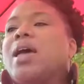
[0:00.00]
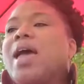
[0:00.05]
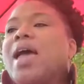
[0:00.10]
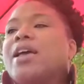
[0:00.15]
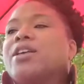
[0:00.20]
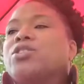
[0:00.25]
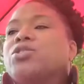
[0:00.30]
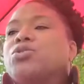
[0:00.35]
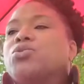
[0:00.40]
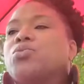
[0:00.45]

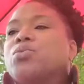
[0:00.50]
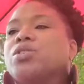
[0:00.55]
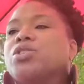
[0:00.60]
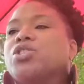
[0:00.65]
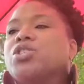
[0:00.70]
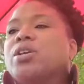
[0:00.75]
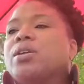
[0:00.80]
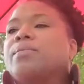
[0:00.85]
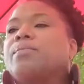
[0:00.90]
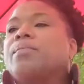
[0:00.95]

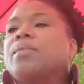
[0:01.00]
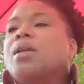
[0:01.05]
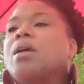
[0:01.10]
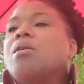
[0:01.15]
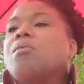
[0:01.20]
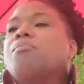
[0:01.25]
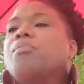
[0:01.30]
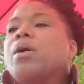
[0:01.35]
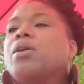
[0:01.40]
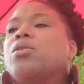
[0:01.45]
extortion,
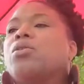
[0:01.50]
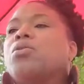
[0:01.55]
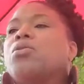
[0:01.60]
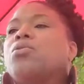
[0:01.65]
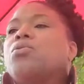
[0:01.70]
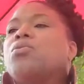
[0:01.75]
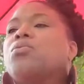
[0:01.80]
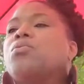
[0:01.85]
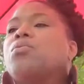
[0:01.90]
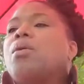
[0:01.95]
but
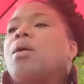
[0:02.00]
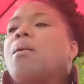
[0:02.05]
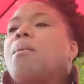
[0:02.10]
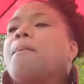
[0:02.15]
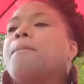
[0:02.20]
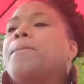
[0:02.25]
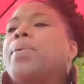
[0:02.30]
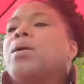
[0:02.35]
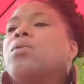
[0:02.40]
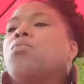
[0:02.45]

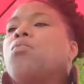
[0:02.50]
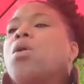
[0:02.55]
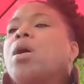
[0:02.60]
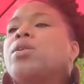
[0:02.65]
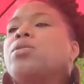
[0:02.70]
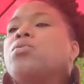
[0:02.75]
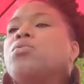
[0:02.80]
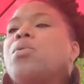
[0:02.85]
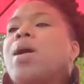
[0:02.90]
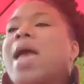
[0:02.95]

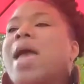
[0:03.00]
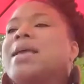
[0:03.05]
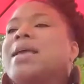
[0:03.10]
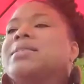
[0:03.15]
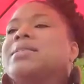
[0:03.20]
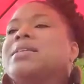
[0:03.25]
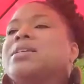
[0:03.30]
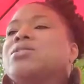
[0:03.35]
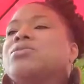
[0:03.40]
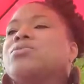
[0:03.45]
one who
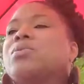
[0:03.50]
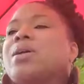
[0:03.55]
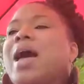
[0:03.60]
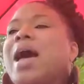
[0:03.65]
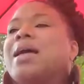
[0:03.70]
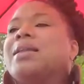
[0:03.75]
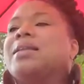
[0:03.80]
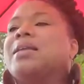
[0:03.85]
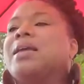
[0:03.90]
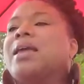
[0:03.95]
hates
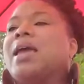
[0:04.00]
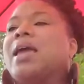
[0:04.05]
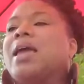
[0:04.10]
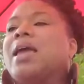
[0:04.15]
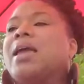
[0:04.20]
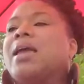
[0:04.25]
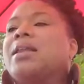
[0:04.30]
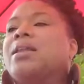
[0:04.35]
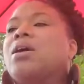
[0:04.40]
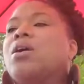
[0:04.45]
ill-gotten
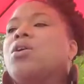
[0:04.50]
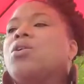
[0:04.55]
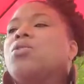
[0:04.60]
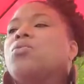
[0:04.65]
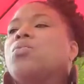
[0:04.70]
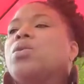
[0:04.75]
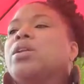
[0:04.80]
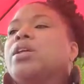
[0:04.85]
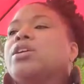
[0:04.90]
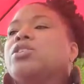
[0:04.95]
gain
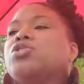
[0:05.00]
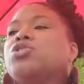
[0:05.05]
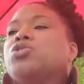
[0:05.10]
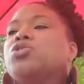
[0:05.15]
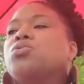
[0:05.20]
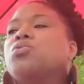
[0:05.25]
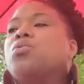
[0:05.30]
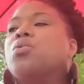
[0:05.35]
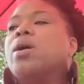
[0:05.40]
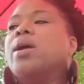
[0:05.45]
will
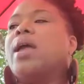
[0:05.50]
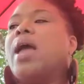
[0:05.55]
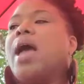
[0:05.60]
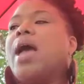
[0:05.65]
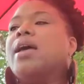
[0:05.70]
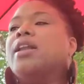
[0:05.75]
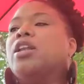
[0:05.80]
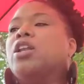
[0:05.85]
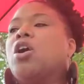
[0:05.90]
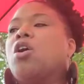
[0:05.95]
enjoy
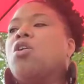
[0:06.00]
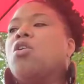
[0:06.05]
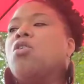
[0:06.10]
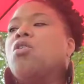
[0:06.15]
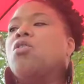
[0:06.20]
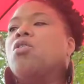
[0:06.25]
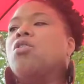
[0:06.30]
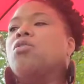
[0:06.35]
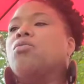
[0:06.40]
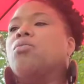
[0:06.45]
a
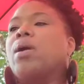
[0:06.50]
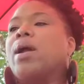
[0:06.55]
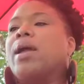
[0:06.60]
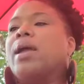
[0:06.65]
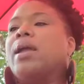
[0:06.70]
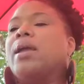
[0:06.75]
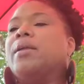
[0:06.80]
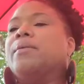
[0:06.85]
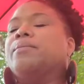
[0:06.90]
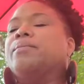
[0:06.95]
long
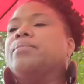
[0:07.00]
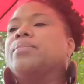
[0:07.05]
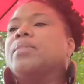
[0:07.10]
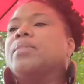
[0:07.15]
reign.